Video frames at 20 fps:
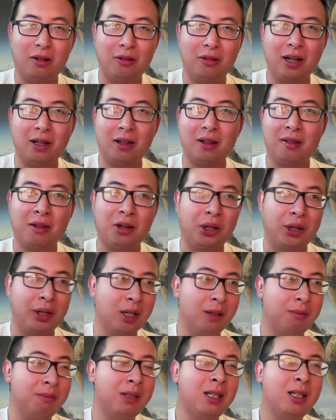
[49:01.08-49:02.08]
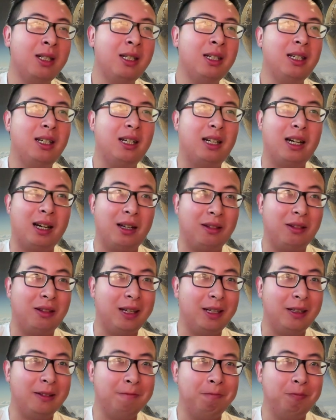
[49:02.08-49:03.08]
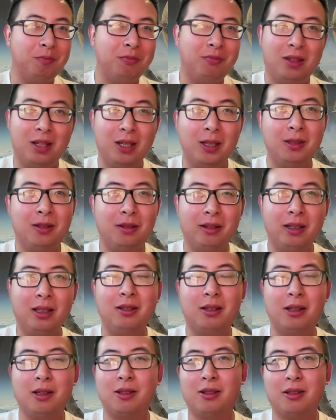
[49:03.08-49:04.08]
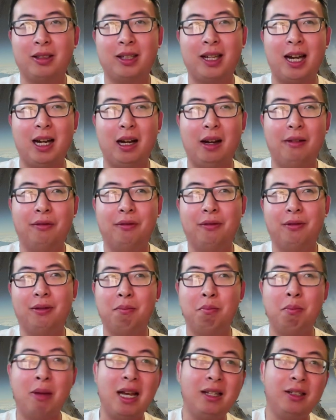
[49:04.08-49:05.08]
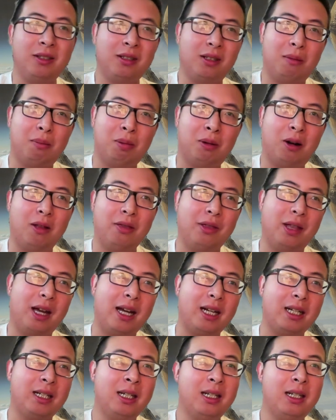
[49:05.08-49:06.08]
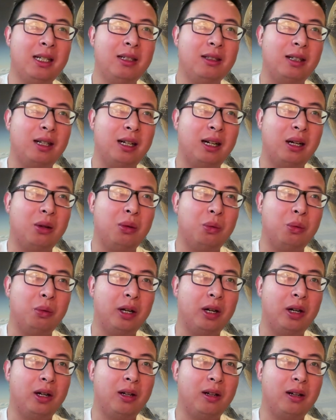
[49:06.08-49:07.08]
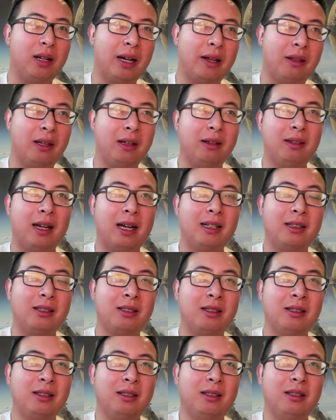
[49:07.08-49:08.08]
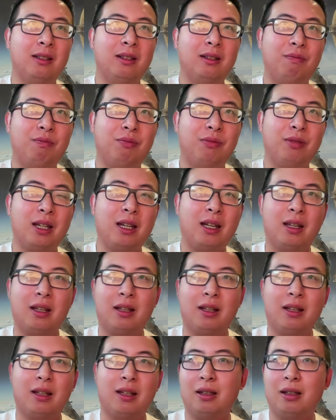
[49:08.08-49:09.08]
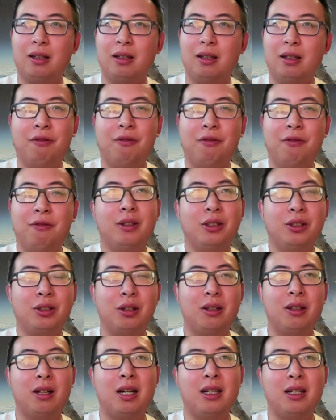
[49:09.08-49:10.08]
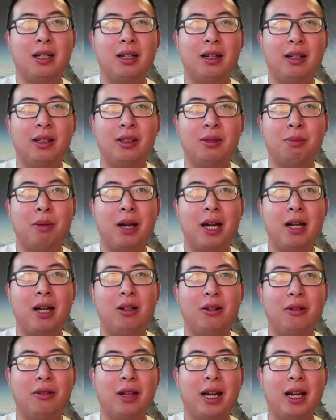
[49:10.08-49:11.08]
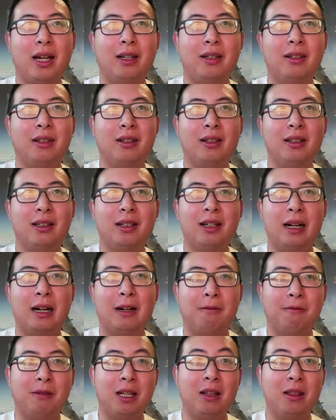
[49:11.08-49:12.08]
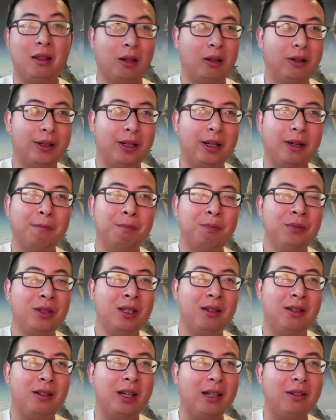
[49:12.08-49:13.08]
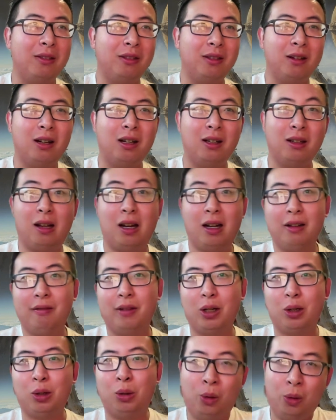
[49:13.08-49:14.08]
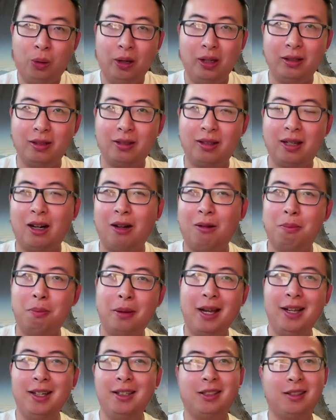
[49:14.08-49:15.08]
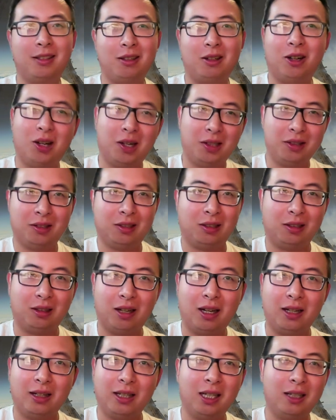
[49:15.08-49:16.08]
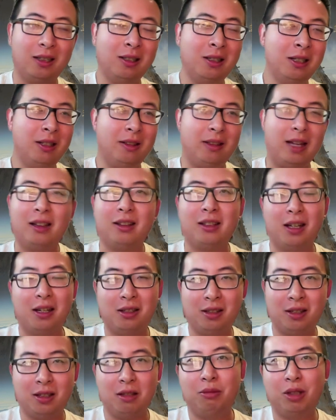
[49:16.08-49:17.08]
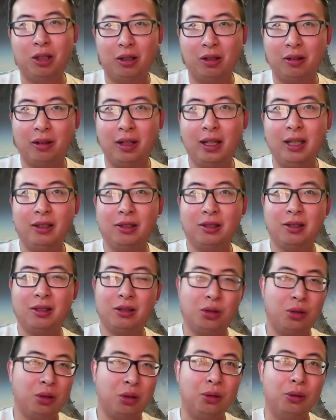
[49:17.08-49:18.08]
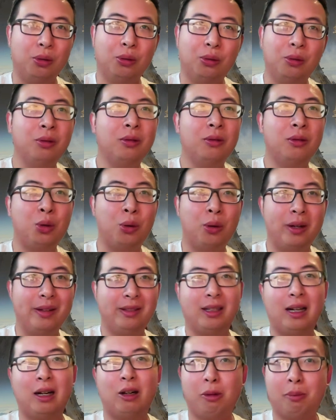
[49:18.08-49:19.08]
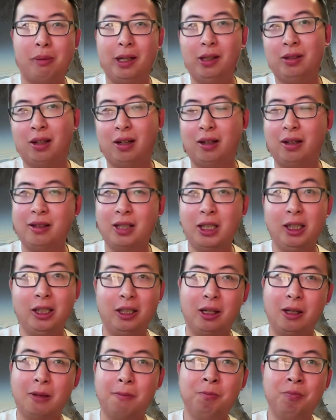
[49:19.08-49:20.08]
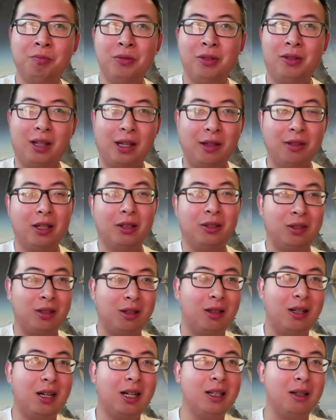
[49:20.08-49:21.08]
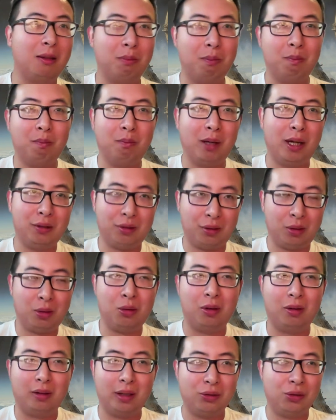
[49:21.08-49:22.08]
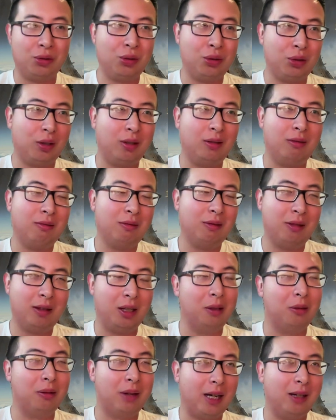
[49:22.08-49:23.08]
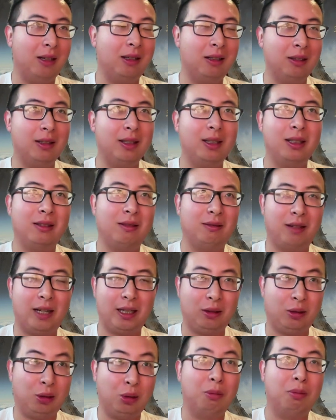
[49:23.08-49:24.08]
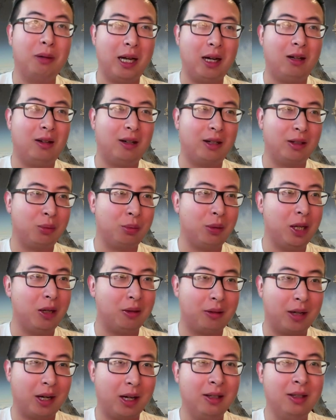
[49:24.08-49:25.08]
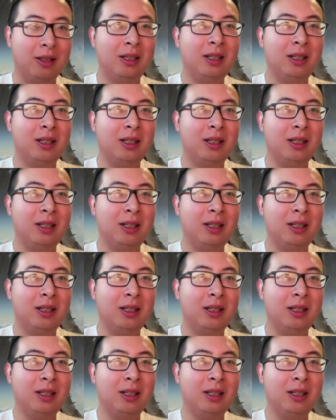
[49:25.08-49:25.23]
than Ethereum, then this thesis is kind of based upon that, where I think that if Solana is better than Ethereum, then a lot of the coins that are based on Solana that does similar things to coins that are based on Ethereum, then the Solana based coins should theoretically like do better as well, right?